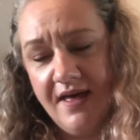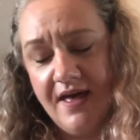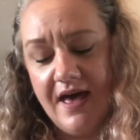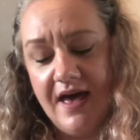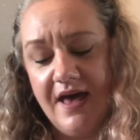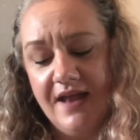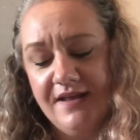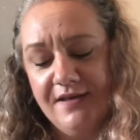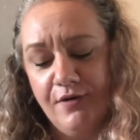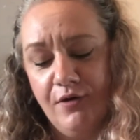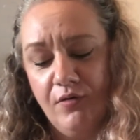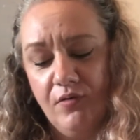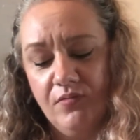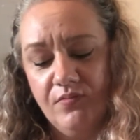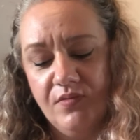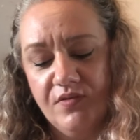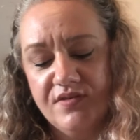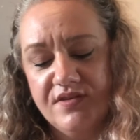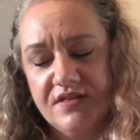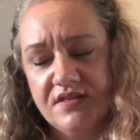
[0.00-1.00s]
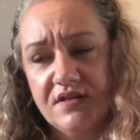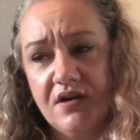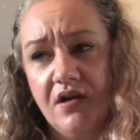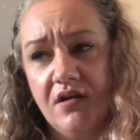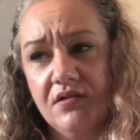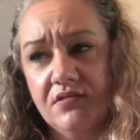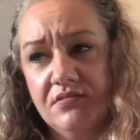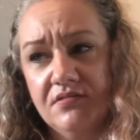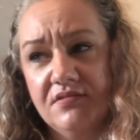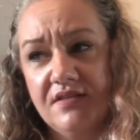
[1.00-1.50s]
and it almost
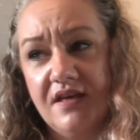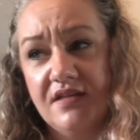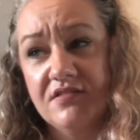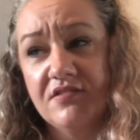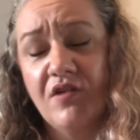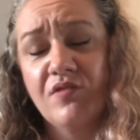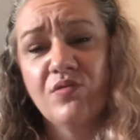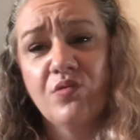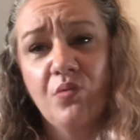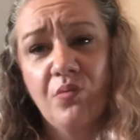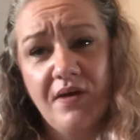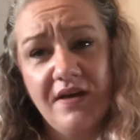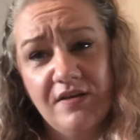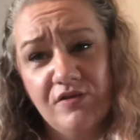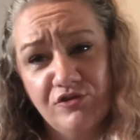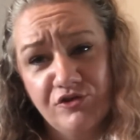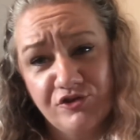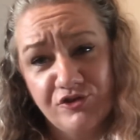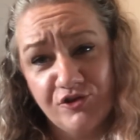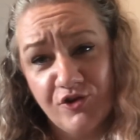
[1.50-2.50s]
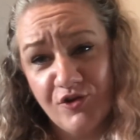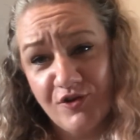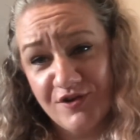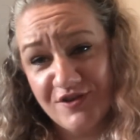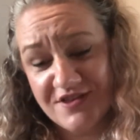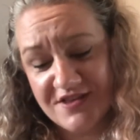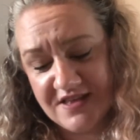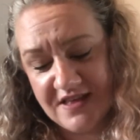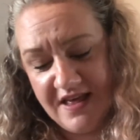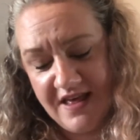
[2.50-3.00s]
turned the white
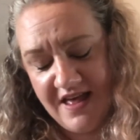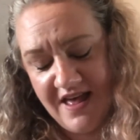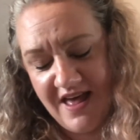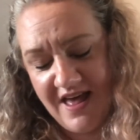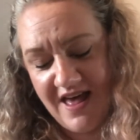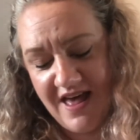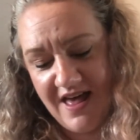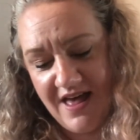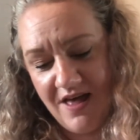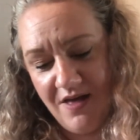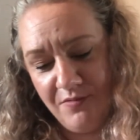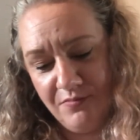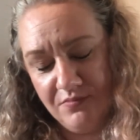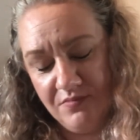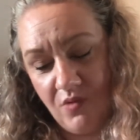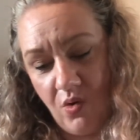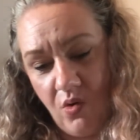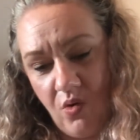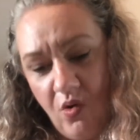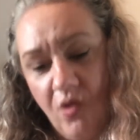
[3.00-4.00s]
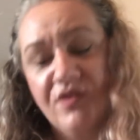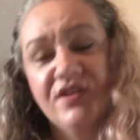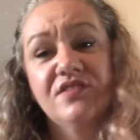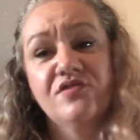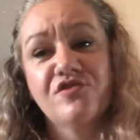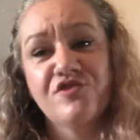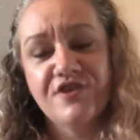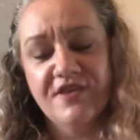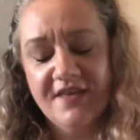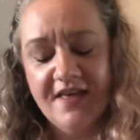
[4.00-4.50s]
straws
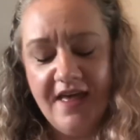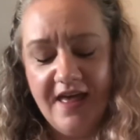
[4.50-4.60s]
orange.